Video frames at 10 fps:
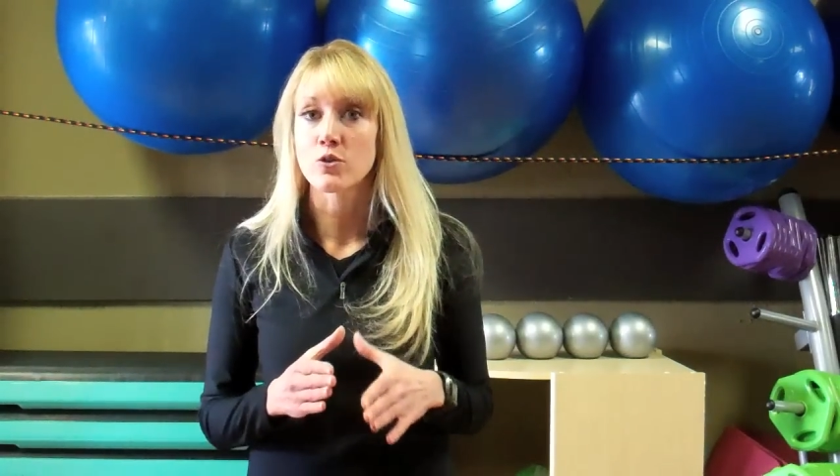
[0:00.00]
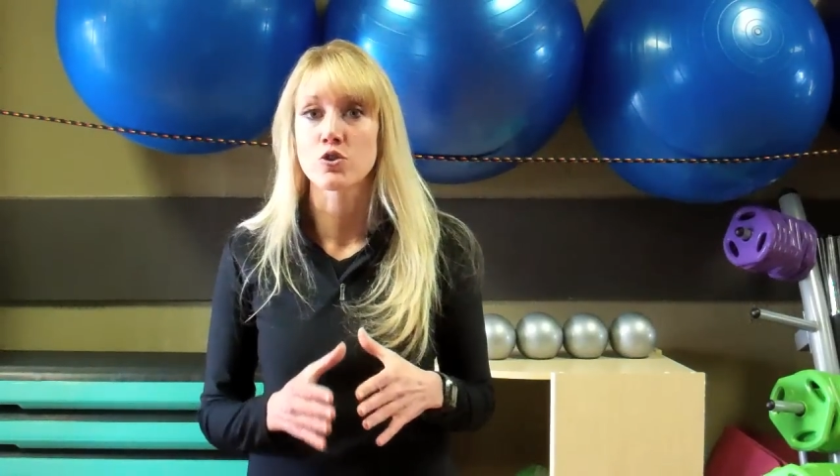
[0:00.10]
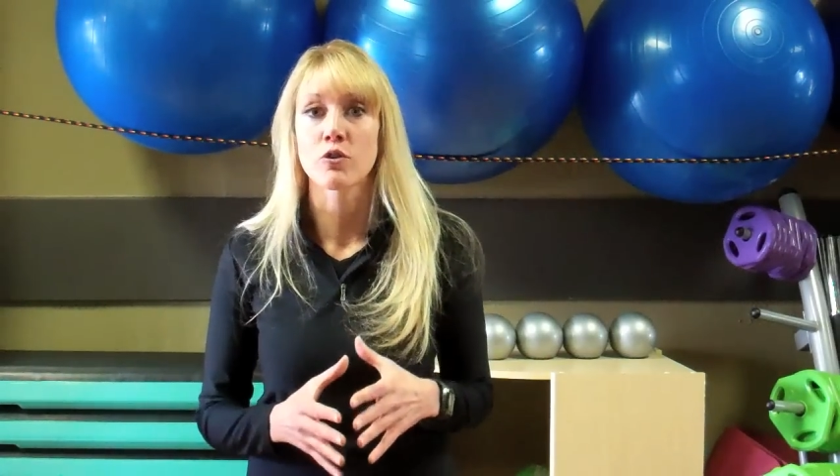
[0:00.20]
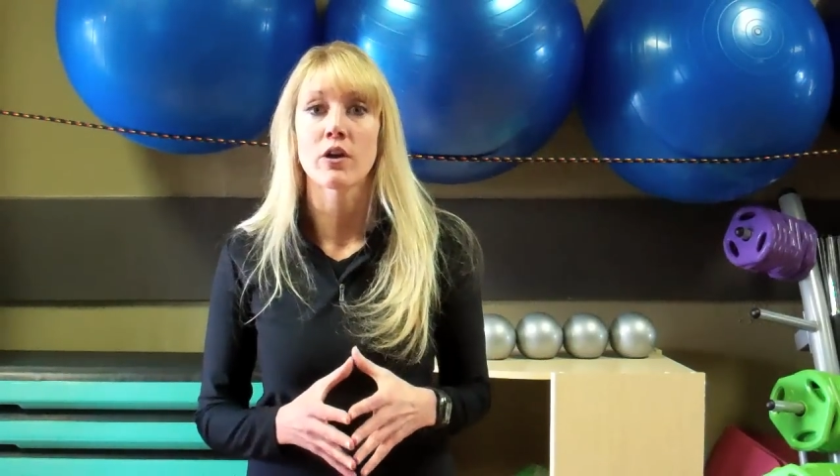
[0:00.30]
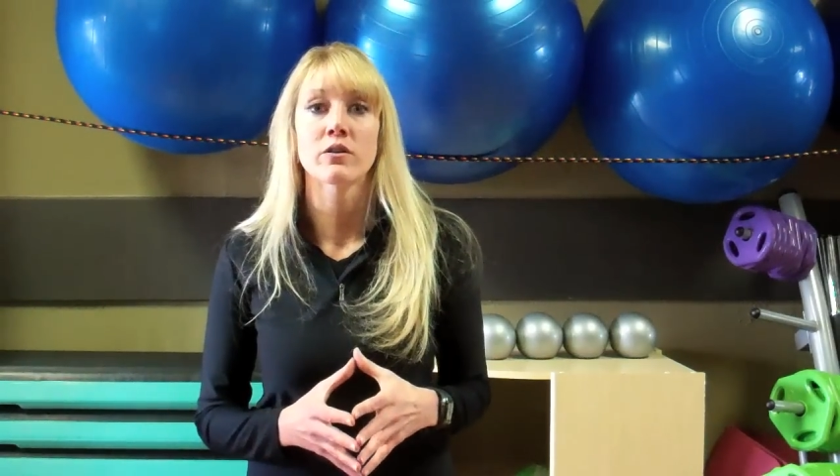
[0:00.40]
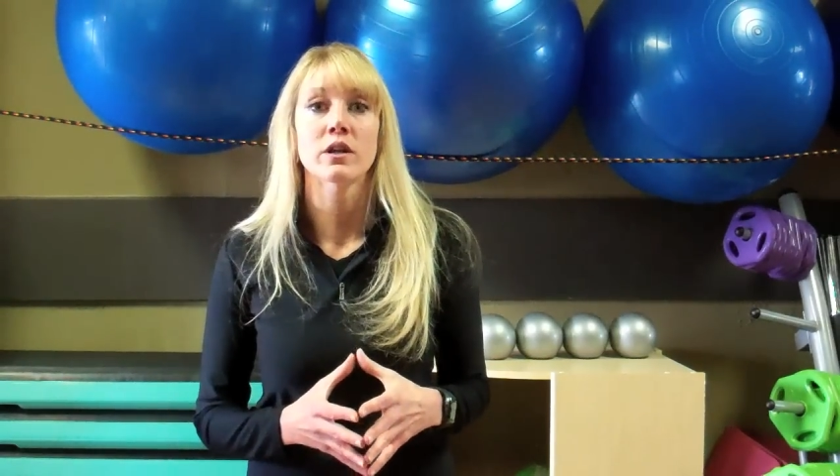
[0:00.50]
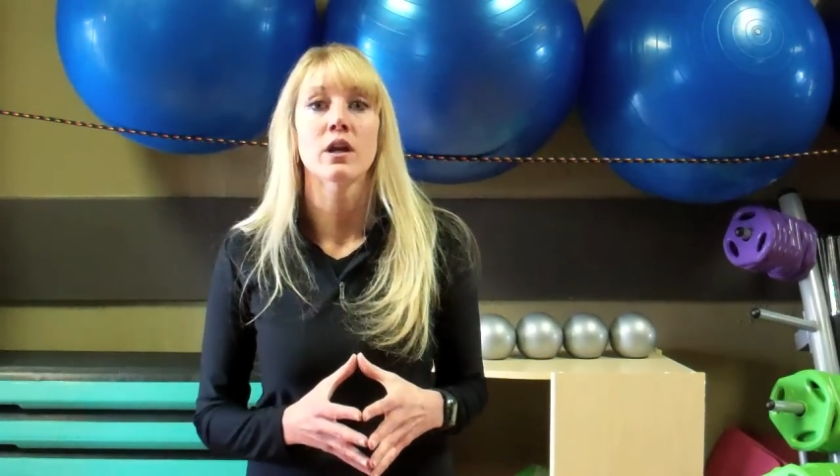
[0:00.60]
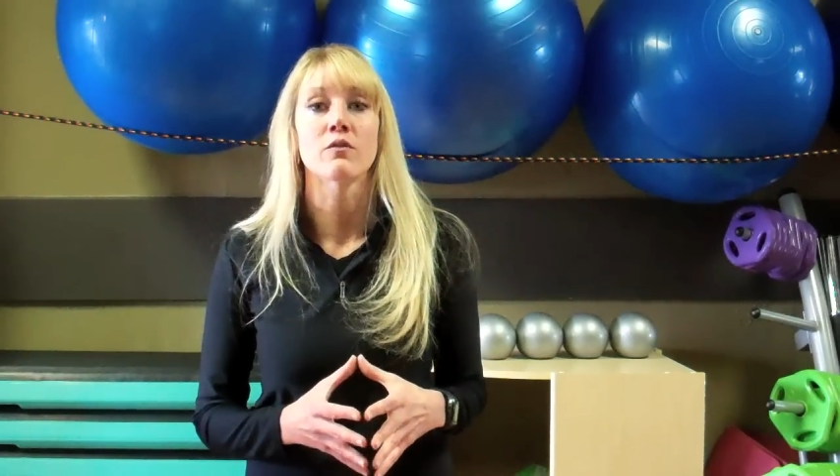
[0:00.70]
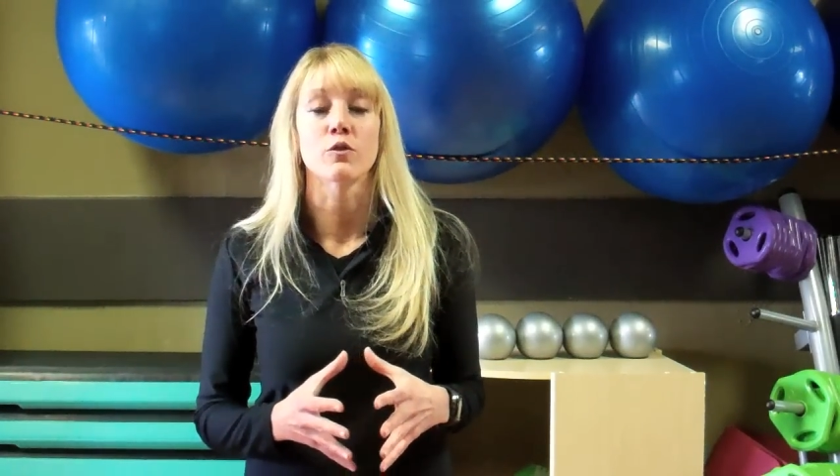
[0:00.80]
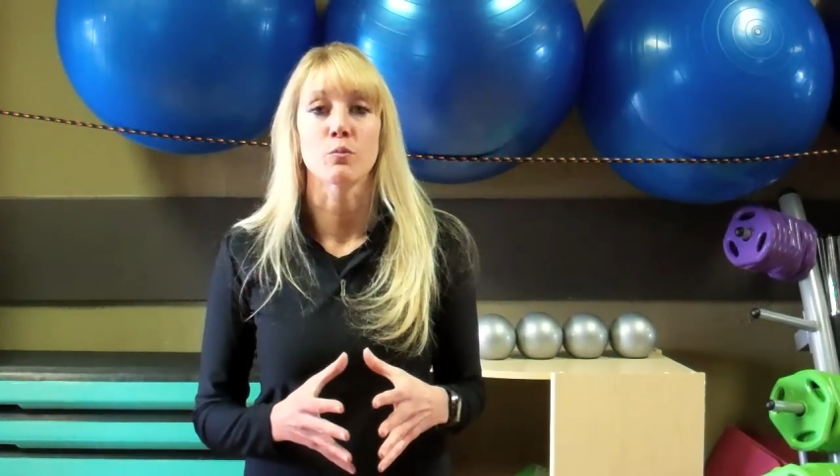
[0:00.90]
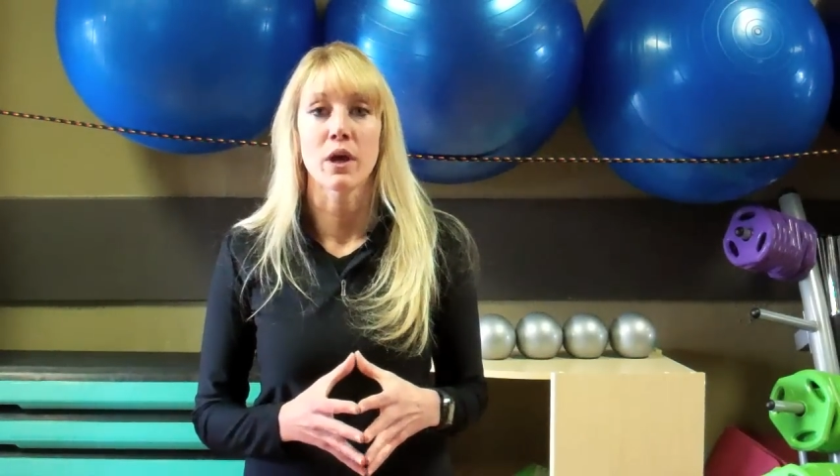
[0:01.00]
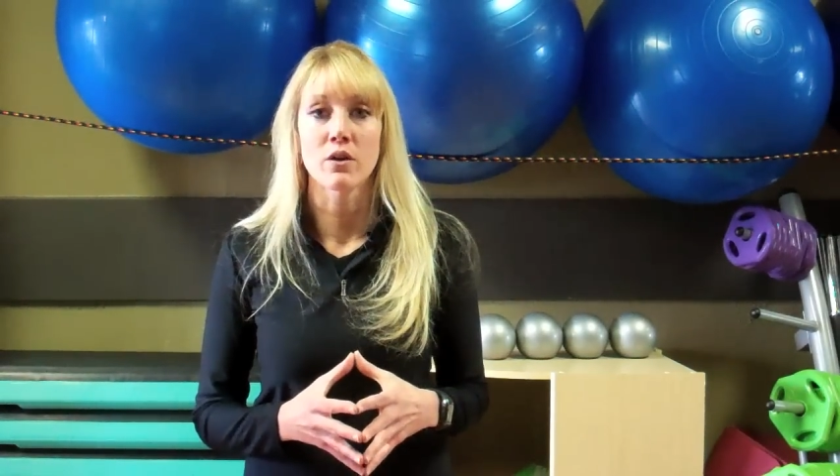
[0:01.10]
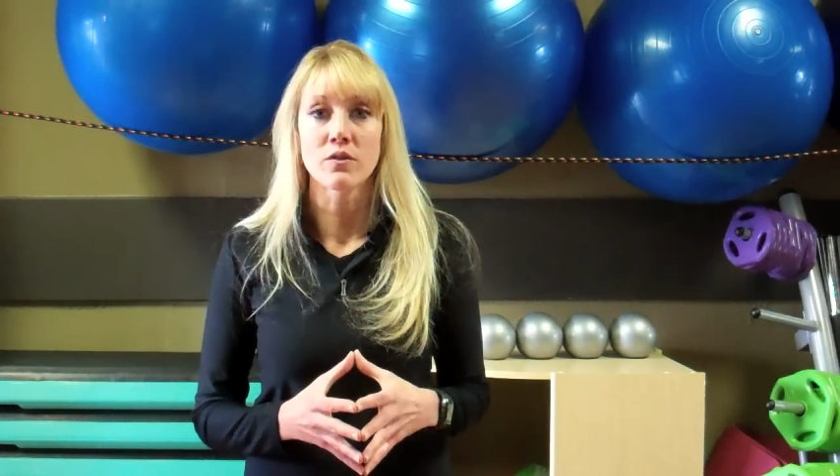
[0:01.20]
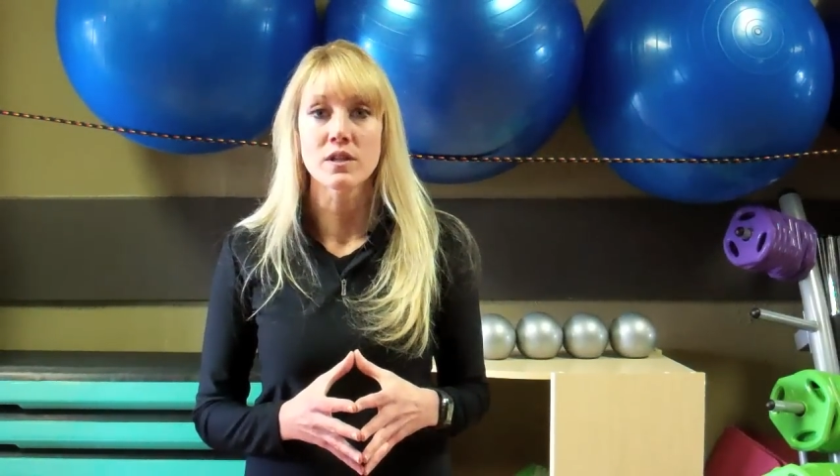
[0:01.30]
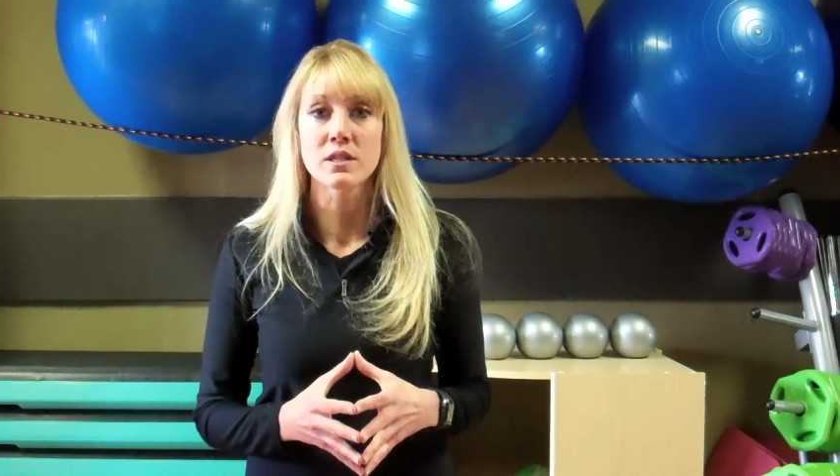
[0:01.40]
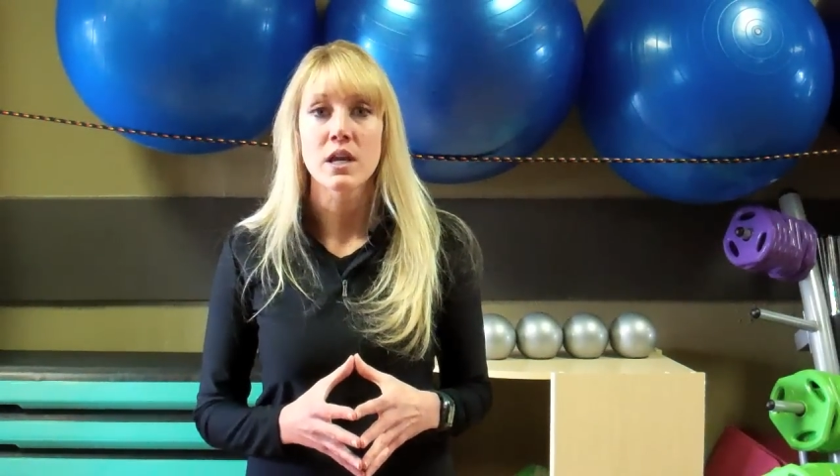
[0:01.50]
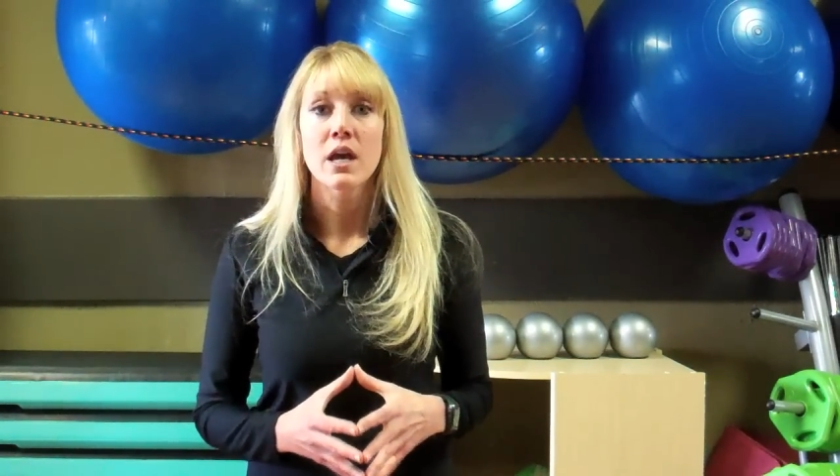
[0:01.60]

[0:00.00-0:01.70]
neutrality of your pelvis,